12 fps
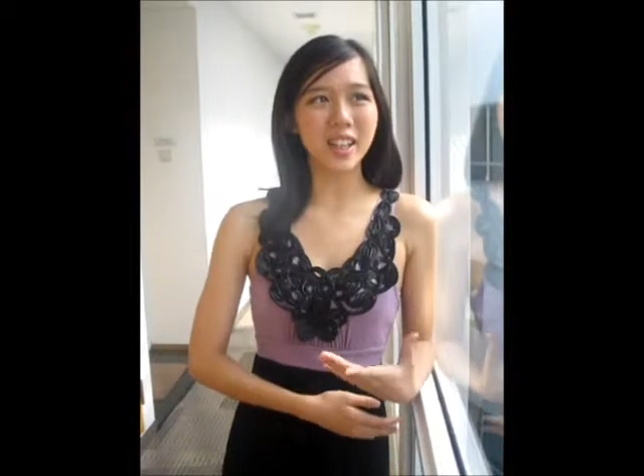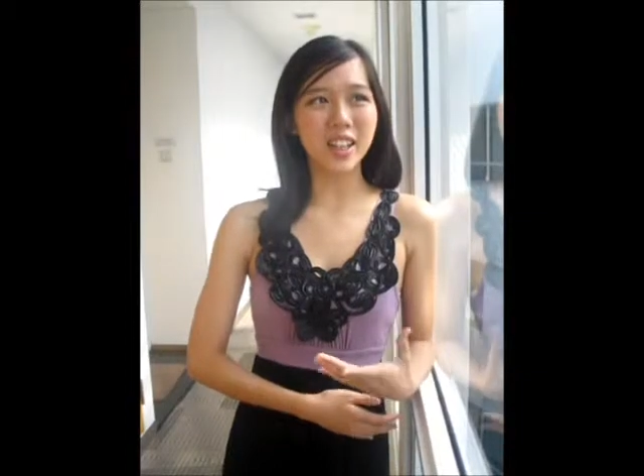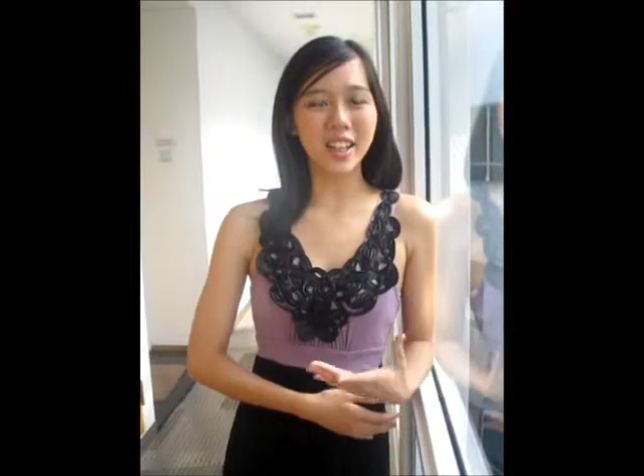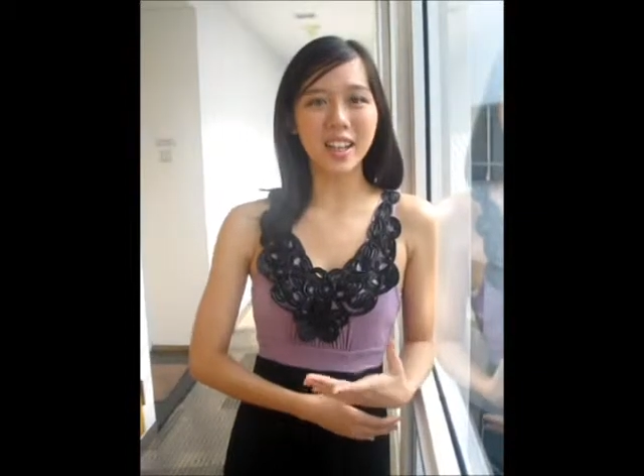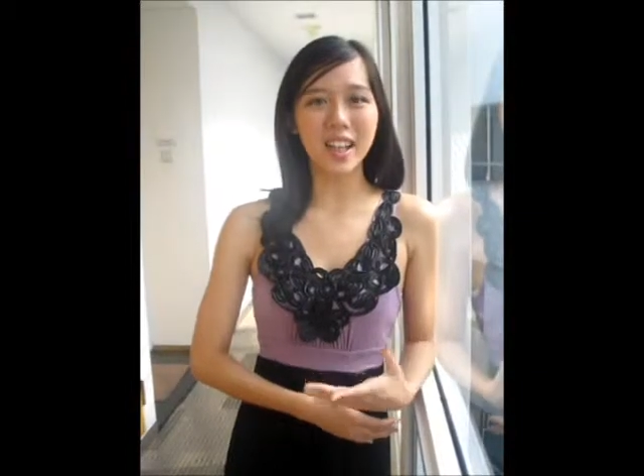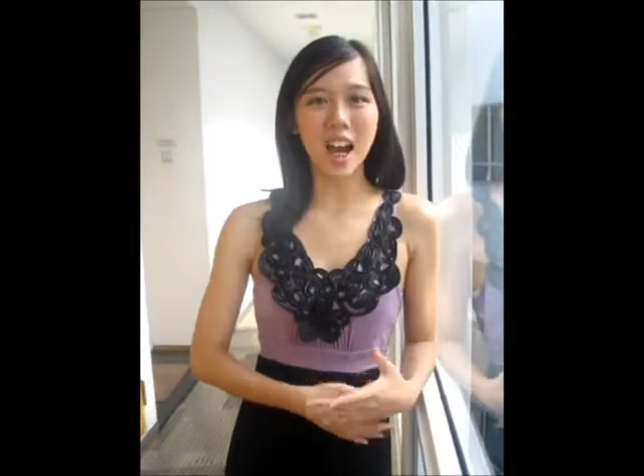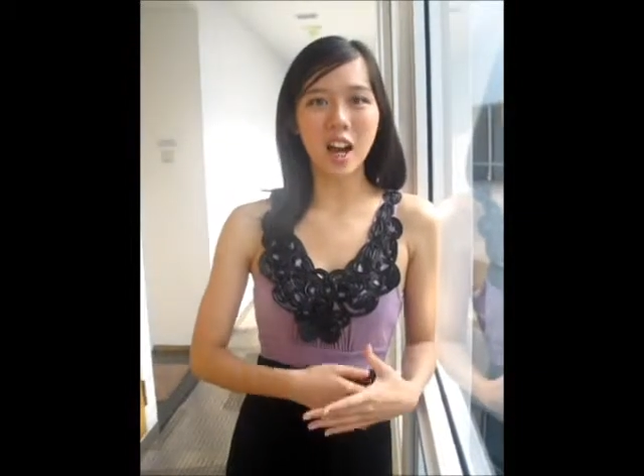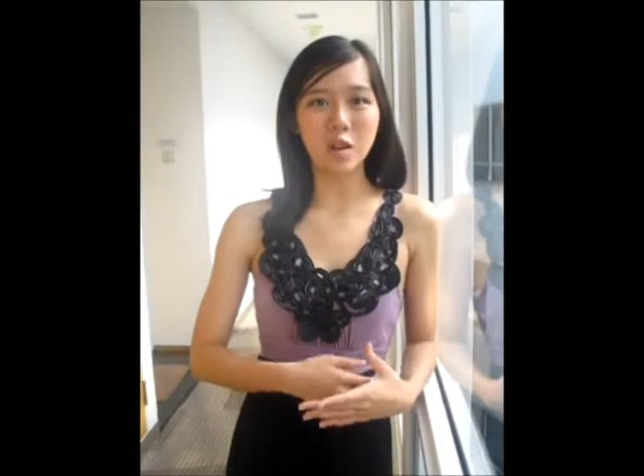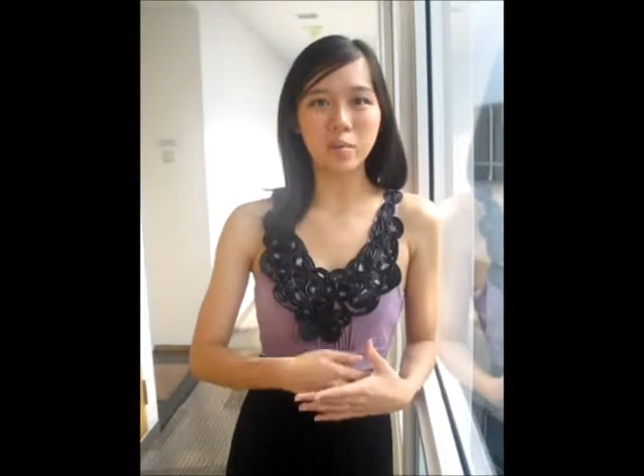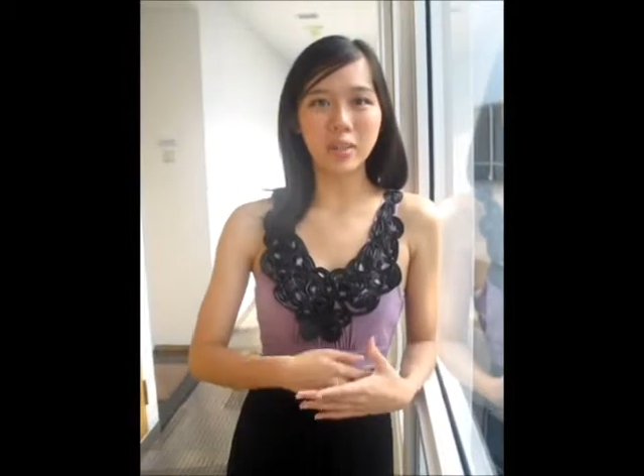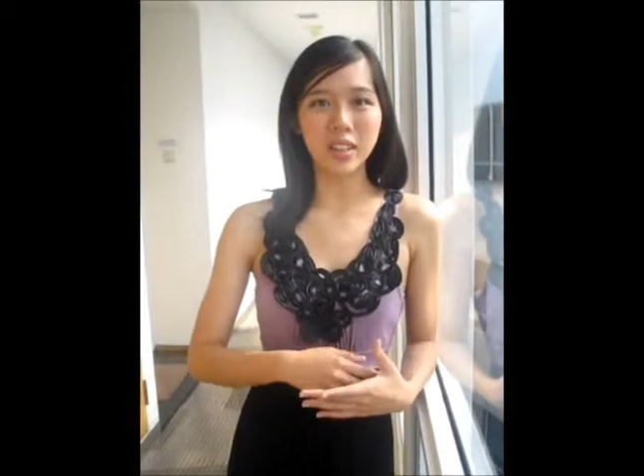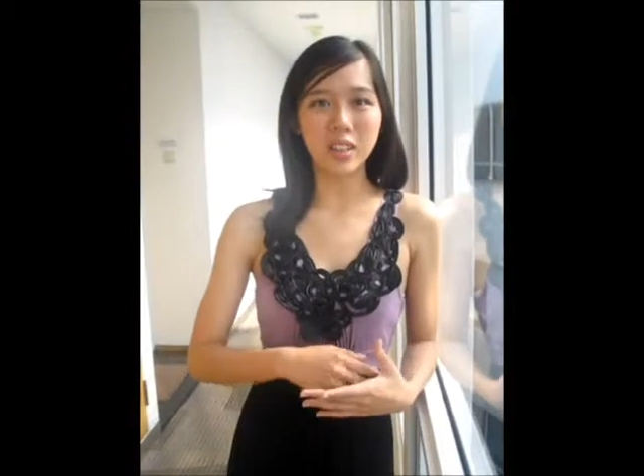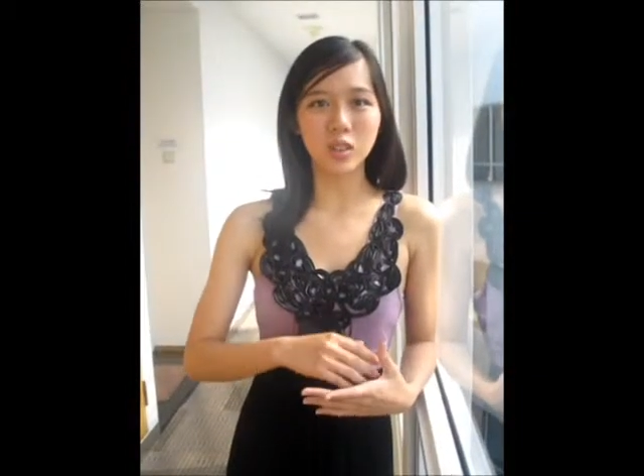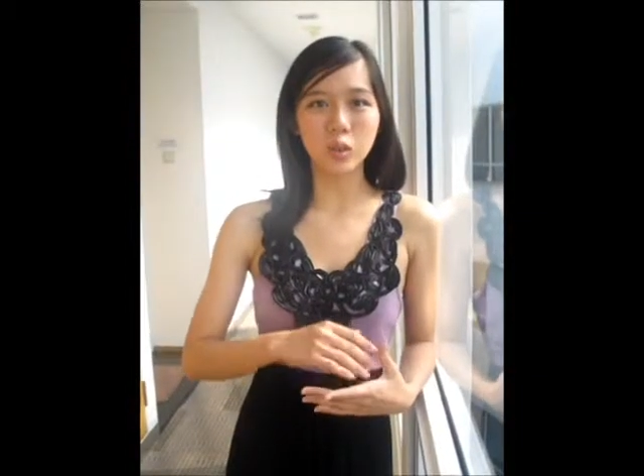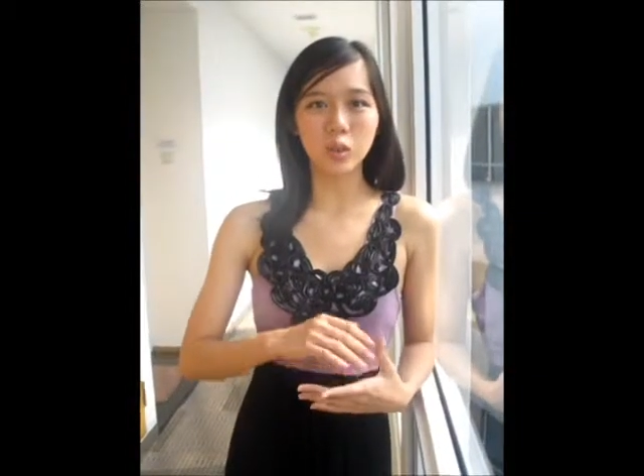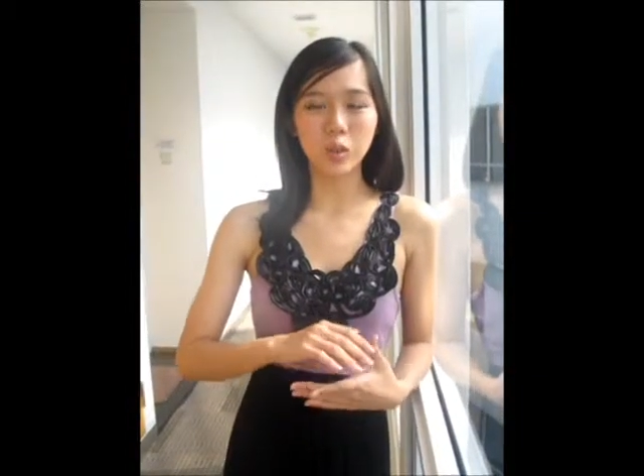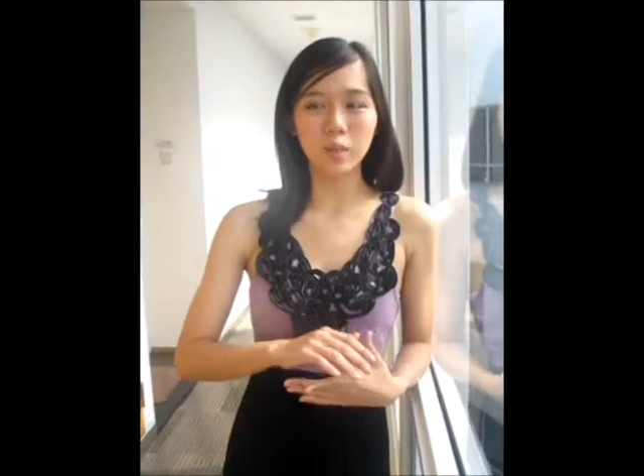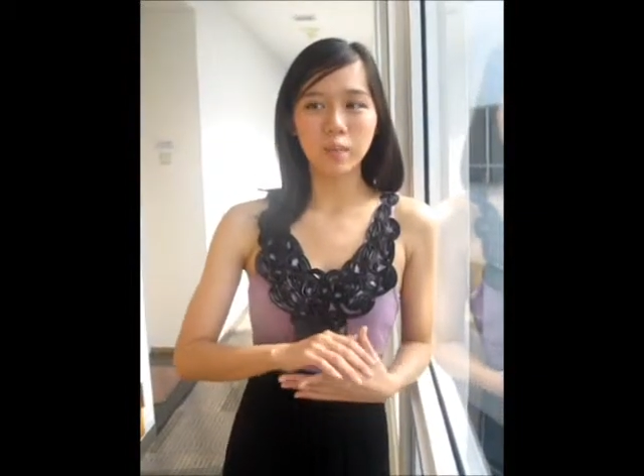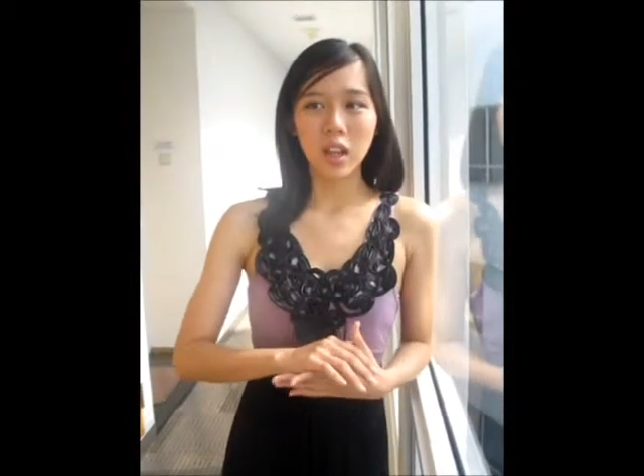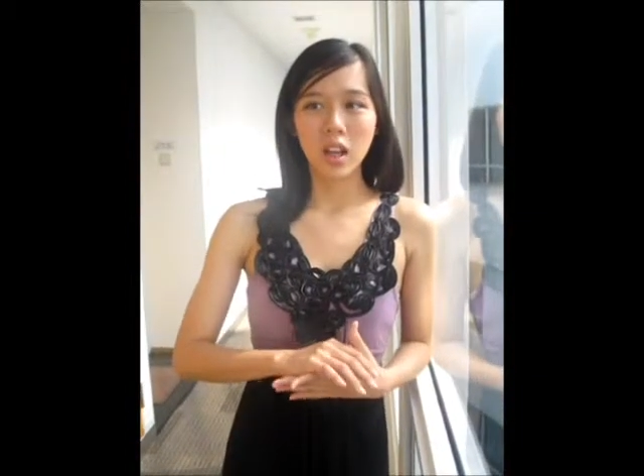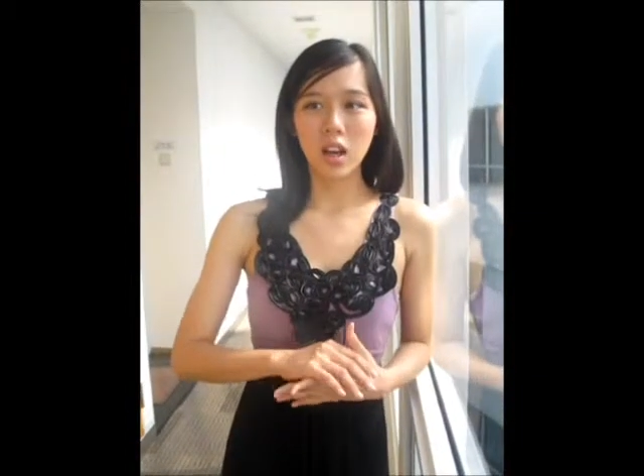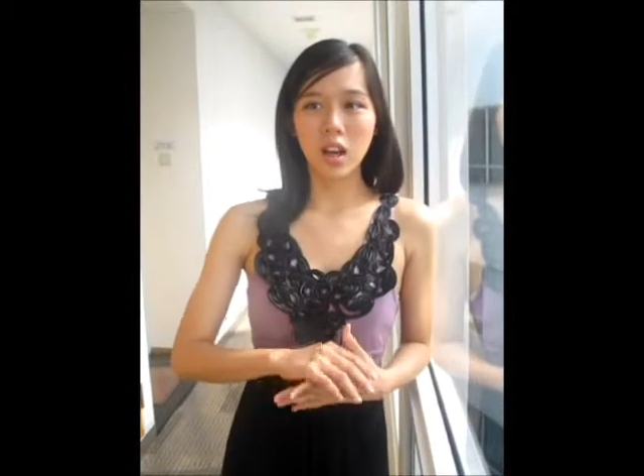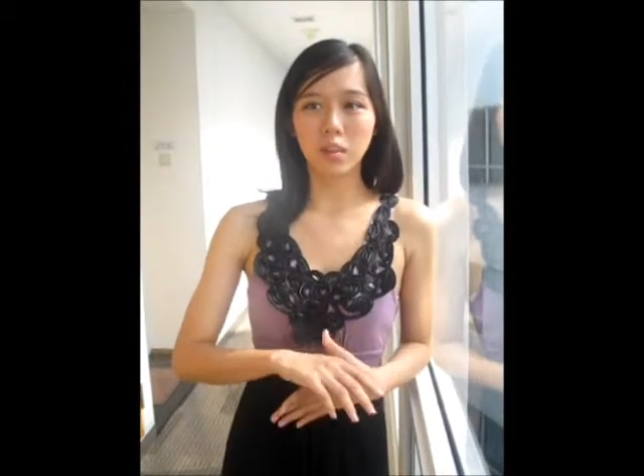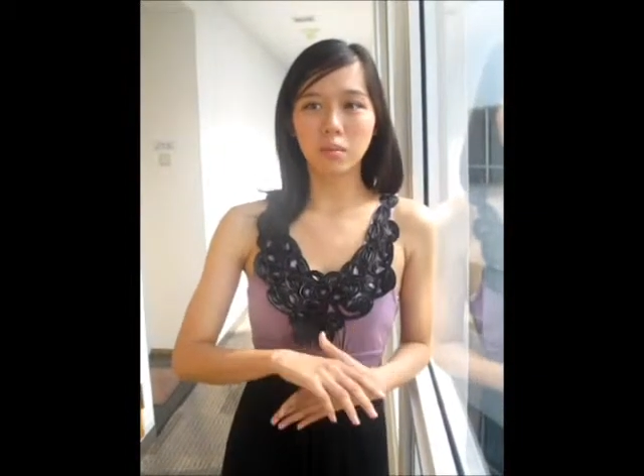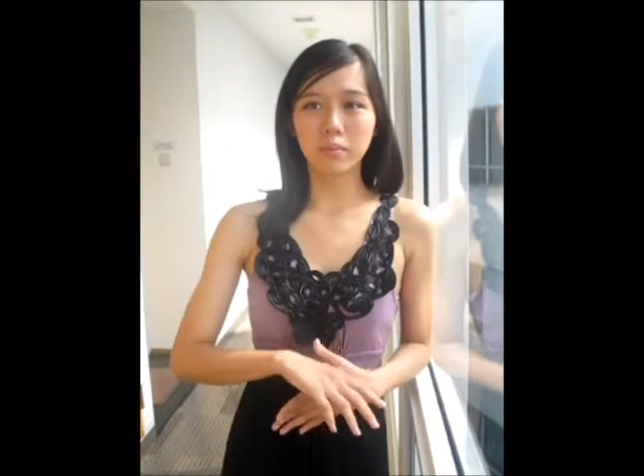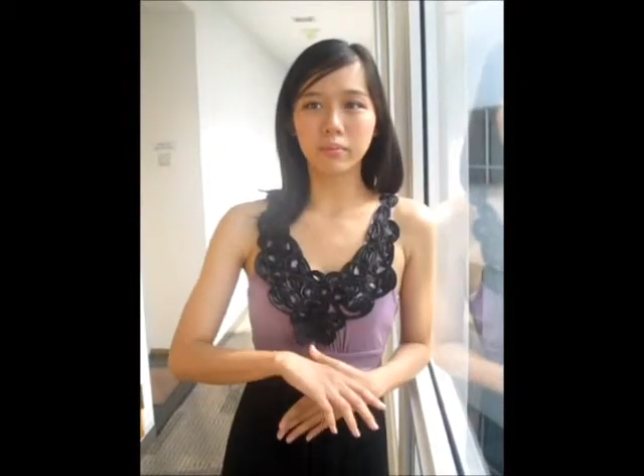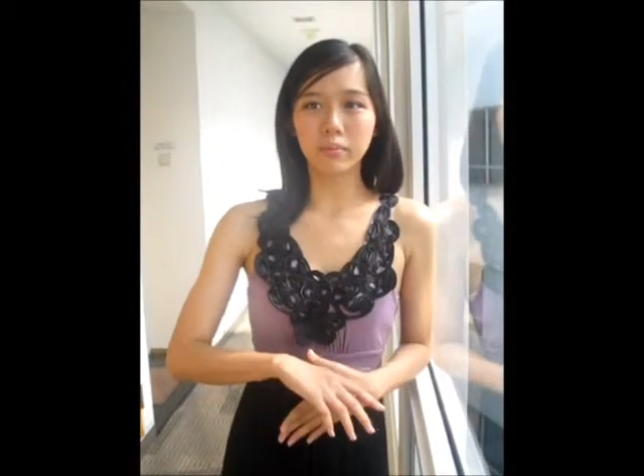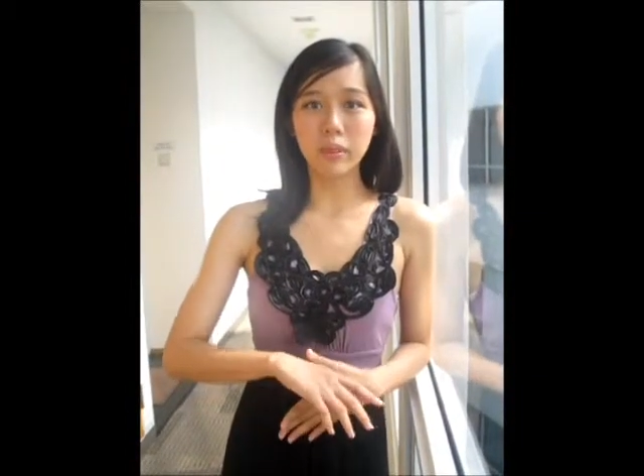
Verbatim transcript: actually helped me to um,